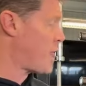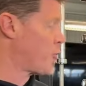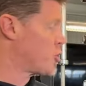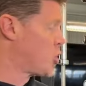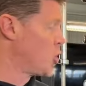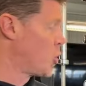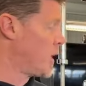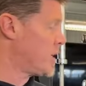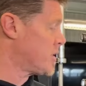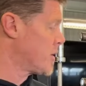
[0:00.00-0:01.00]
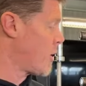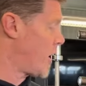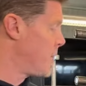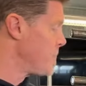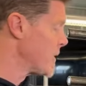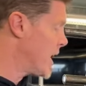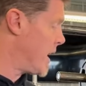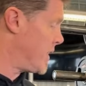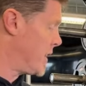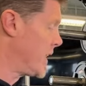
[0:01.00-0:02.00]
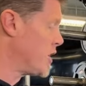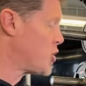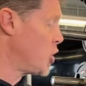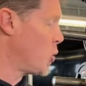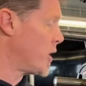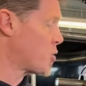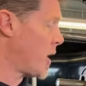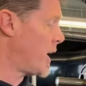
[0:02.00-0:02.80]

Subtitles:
for 2 weeks, all right? And then these 2 weeks right